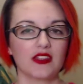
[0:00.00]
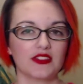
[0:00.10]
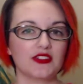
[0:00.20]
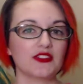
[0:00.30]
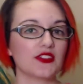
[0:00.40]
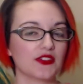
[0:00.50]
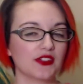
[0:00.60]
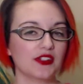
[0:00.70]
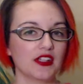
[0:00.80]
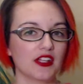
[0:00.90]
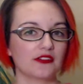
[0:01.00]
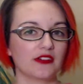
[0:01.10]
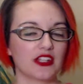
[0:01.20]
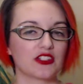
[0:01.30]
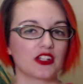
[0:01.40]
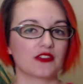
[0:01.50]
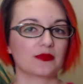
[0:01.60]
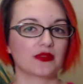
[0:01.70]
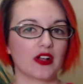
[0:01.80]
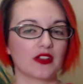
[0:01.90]
This is the third iteration of
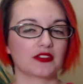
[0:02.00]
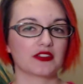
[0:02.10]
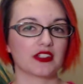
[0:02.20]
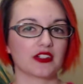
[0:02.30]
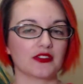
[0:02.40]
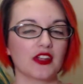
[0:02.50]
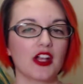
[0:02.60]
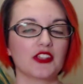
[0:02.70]
the Brawlers Guild,